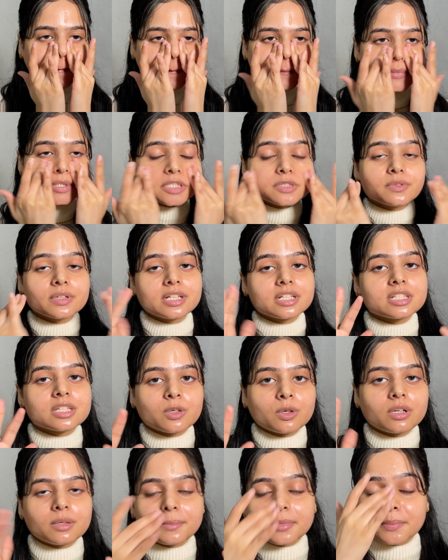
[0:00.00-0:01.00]
this one is
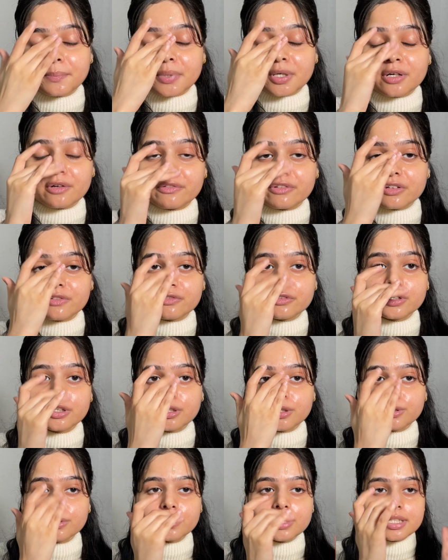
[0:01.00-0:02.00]
going to be perfect for
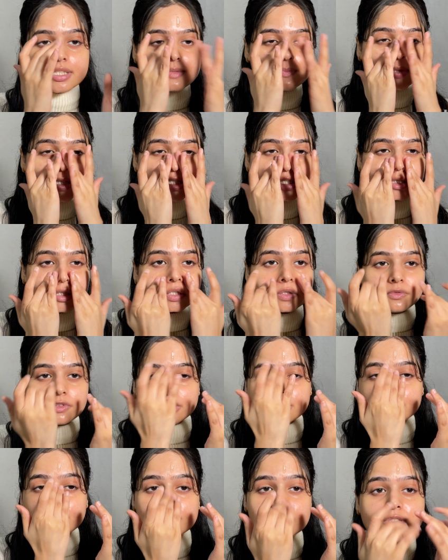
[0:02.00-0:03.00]
you. And especially in
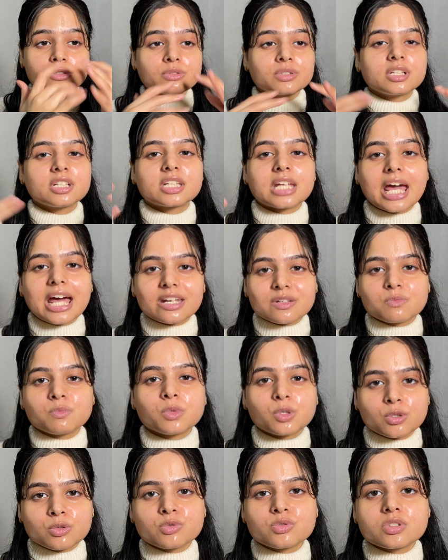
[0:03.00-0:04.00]
winters, you need at
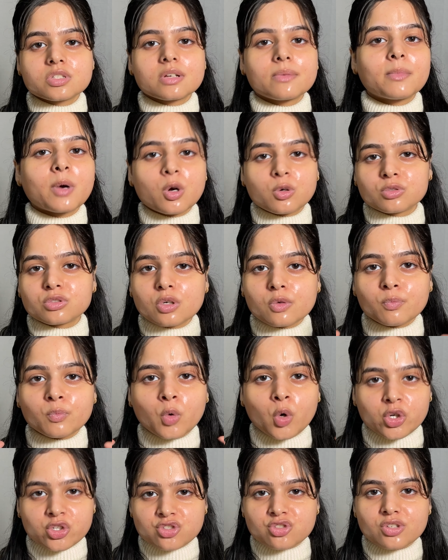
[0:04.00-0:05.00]
most amount of
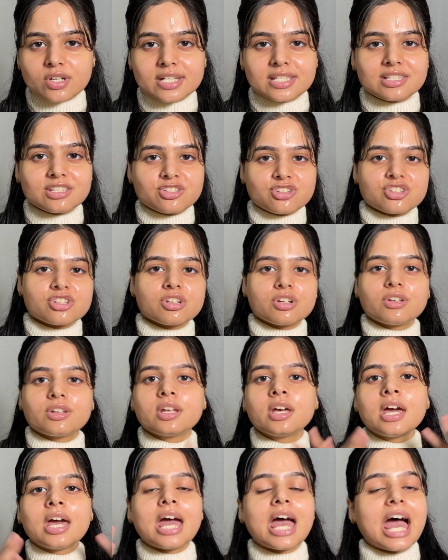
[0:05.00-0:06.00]

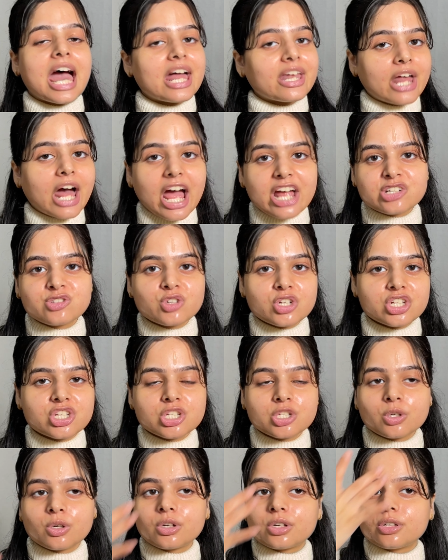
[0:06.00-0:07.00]
moisturization and
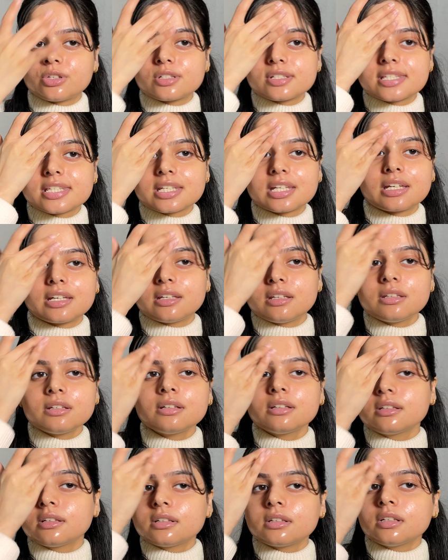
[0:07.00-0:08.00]
hydration on your
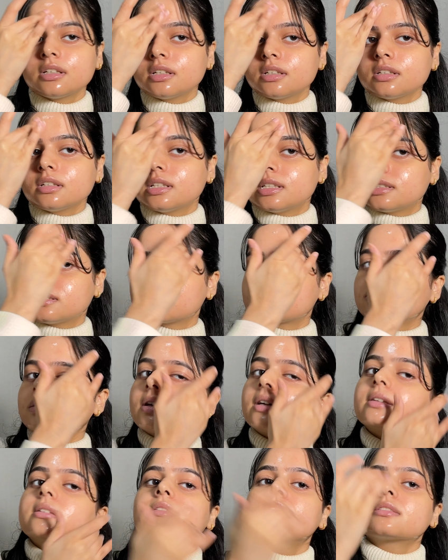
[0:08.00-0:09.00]
skin. So
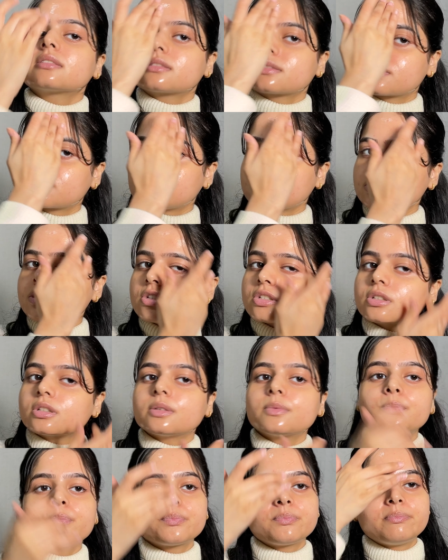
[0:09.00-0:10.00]
yeah, this is such a
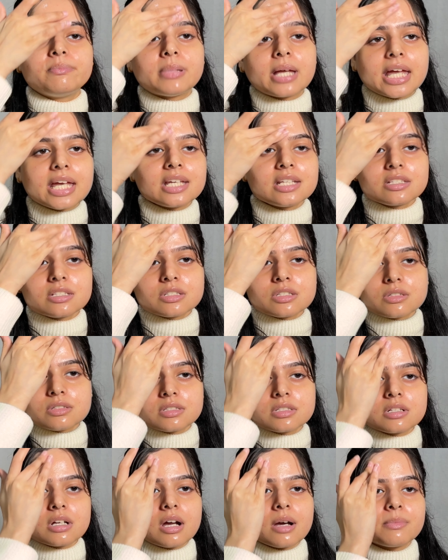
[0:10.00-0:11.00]
good base to
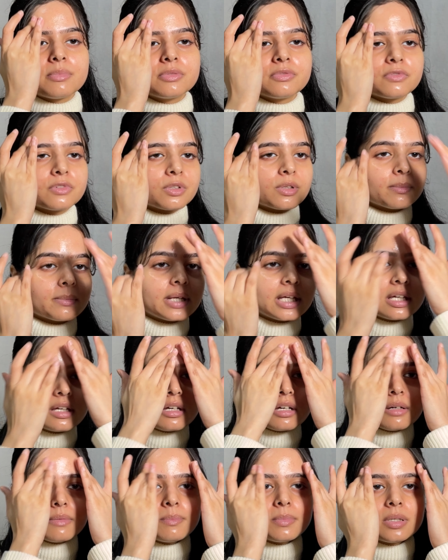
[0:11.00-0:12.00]
start before
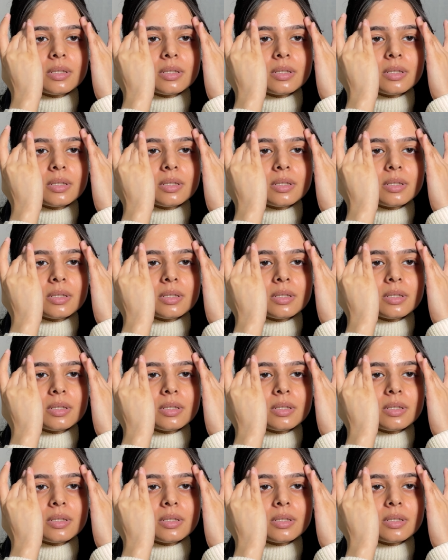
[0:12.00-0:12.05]
makeup.